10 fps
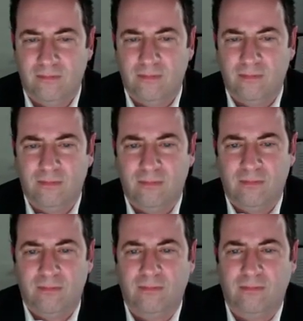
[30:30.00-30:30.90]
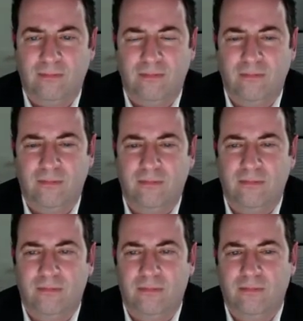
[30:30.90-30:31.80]

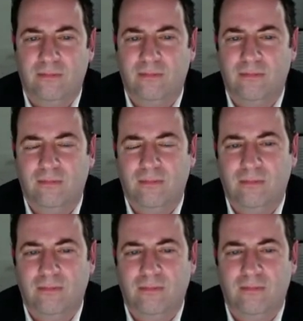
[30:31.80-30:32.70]
[no speech]